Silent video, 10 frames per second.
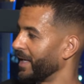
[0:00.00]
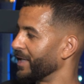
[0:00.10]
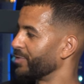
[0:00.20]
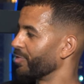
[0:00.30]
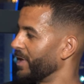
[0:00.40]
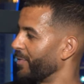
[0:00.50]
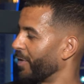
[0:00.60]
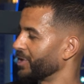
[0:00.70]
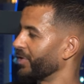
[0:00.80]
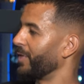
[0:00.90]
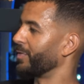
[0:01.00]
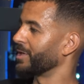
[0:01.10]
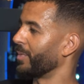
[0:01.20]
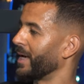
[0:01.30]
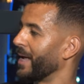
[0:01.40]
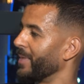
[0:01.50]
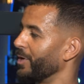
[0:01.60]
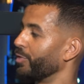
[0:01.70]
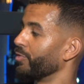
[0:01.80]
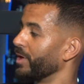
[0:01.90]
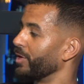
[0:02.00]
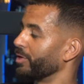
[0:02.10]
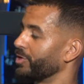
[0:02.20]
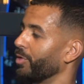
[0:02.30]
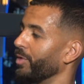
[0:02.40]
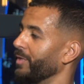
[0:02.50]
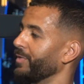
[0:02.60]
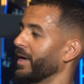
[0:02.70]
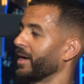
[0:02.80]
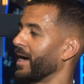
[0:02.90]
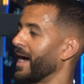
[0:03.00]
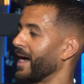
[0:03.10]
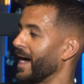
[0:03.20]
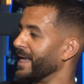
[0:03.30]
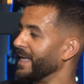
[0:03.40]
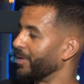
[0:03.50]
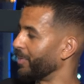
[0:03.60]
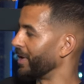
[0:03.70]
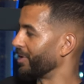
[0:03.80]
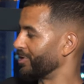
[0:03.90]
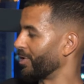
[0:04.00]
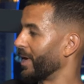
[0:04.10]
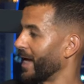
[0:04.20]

It's really frustrating for someone like me who's really controlling. Like, I need to be in control.